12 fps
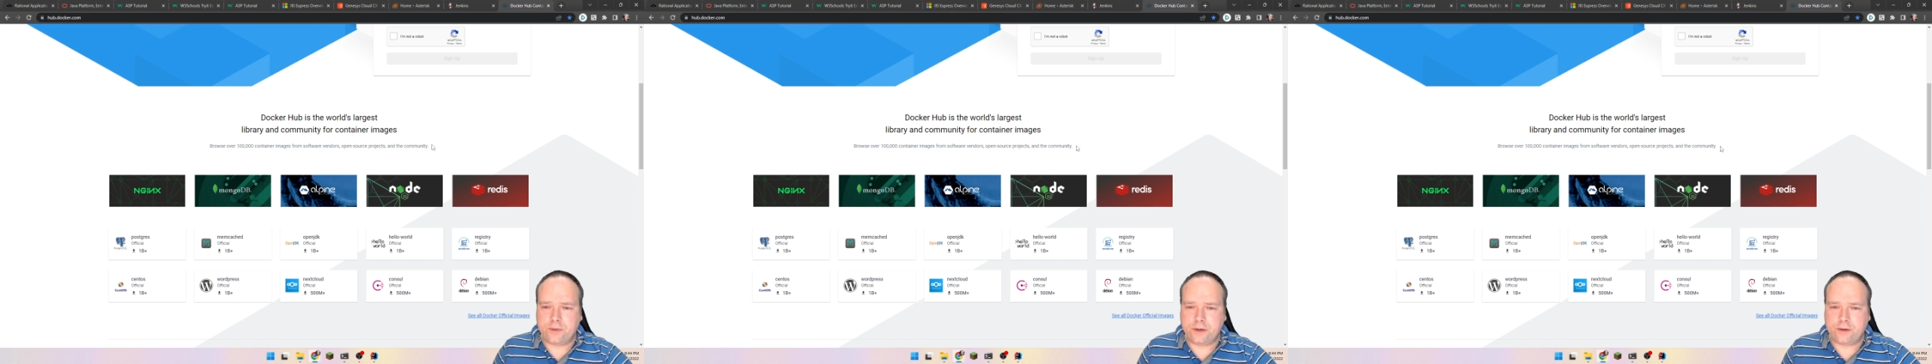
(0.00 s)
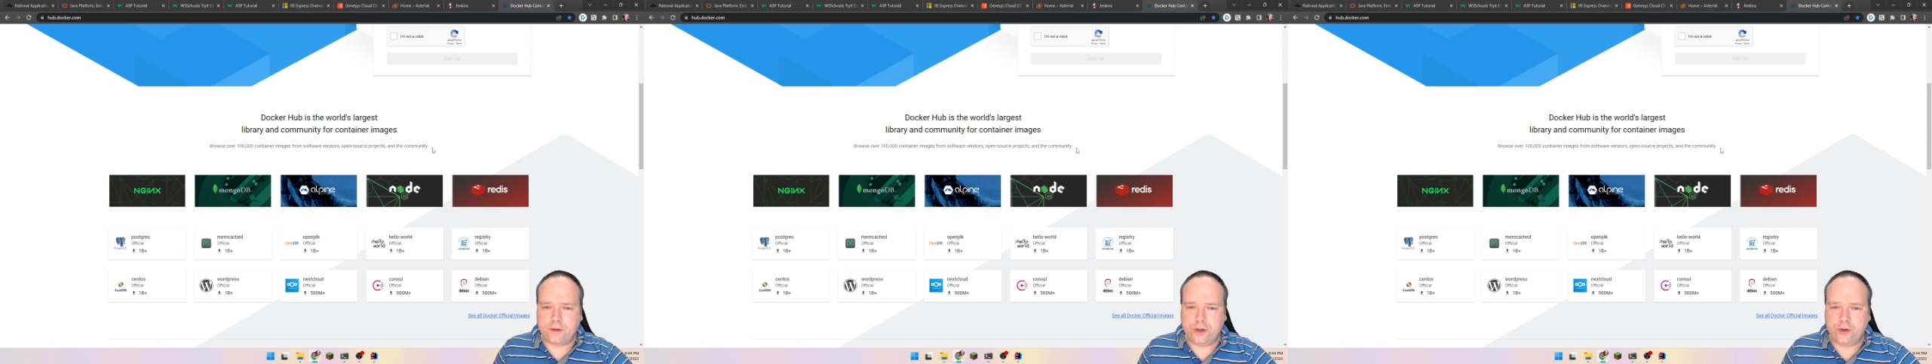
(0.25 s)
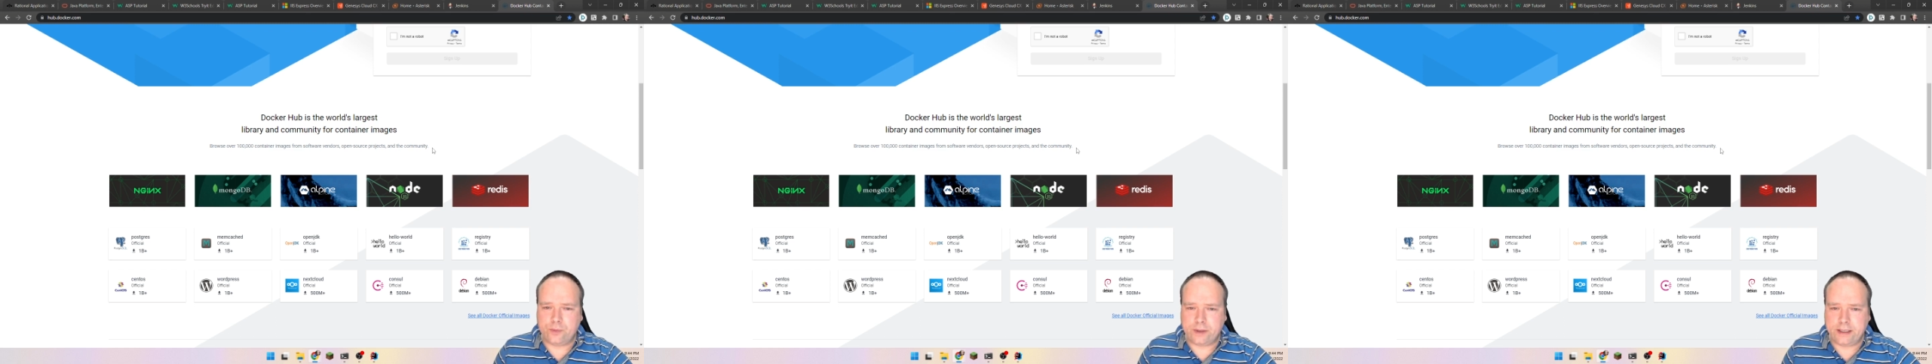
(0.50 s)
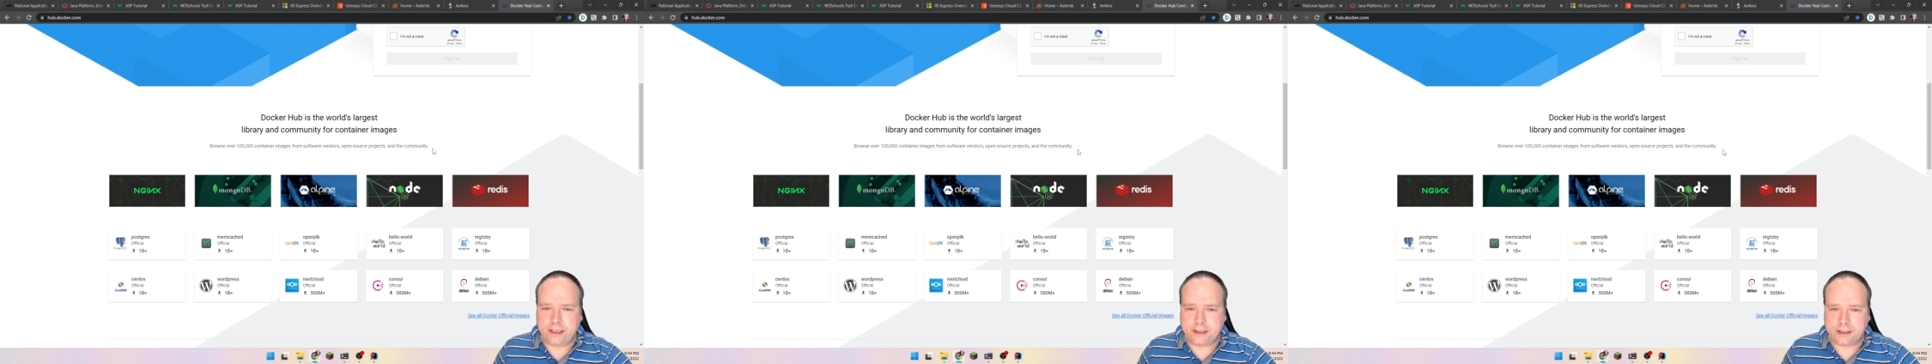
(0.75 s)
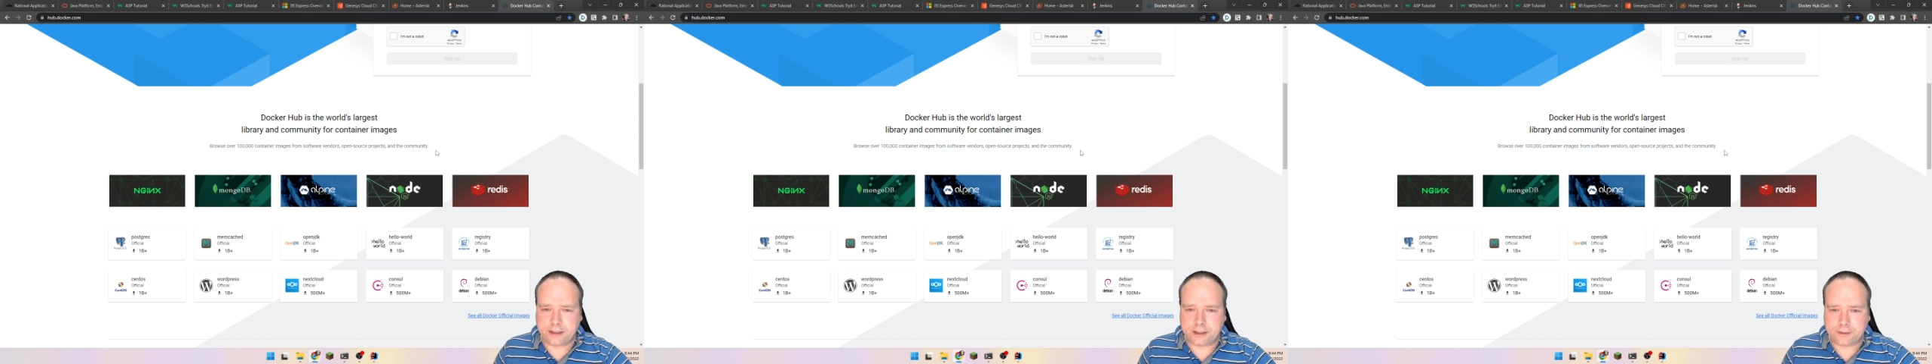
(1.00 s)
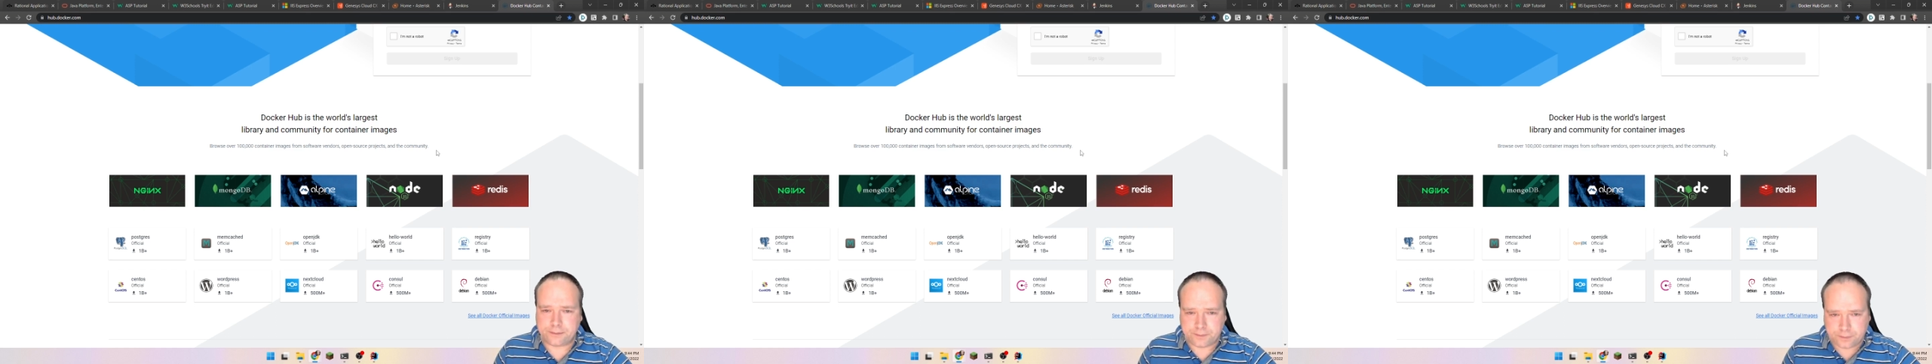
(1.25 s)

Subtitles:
with Kubernetes.